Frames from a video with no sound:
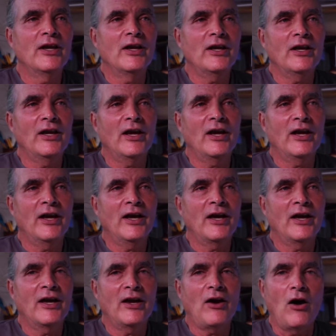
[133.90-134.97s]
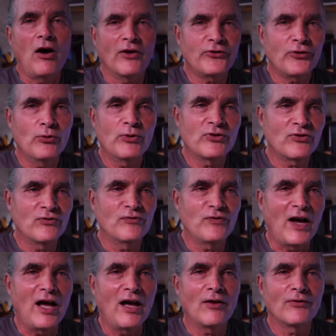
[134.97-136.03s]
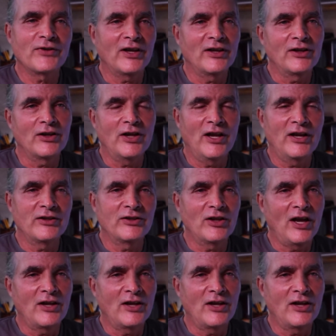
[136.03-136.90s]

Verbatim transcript: Uh, also is involved, and you, and,